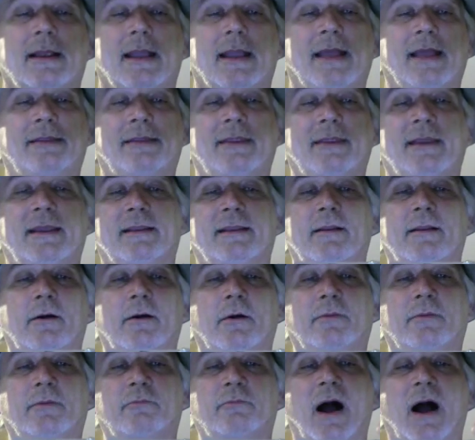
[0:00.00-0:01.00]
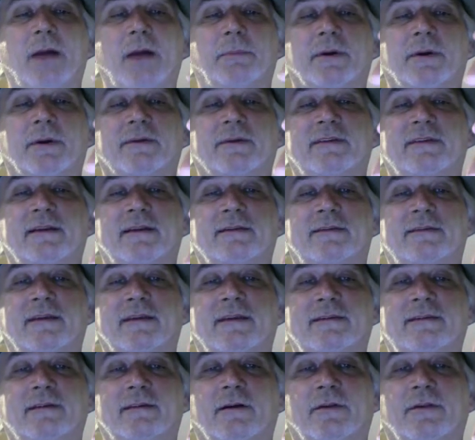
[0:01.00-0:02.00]
And then Robert sends
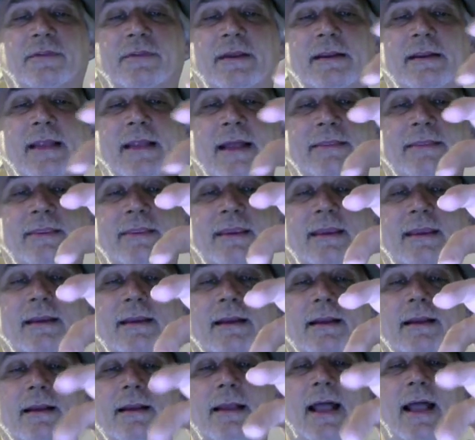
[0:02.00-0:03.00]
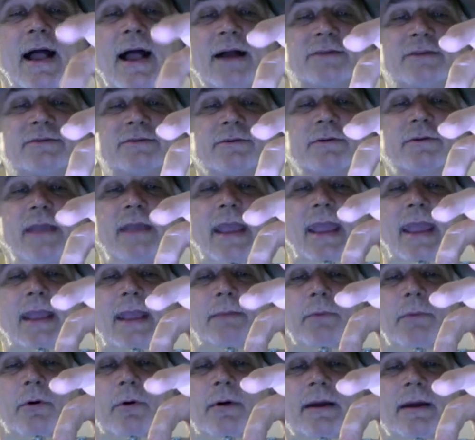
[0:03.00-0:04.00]
this little thing that the actual
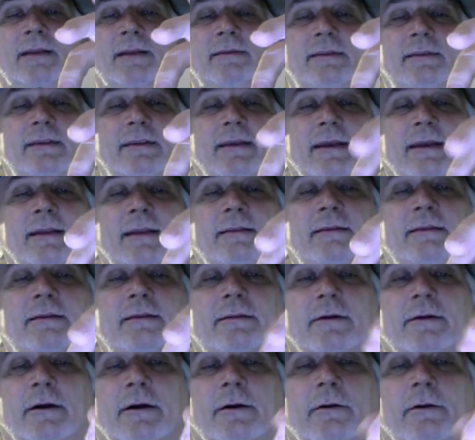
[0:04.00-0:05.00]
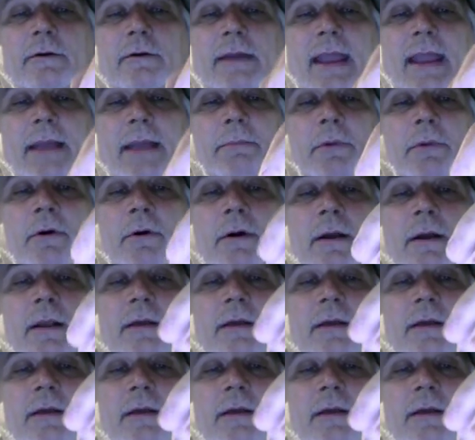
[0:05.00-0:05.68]
cable, internal cable,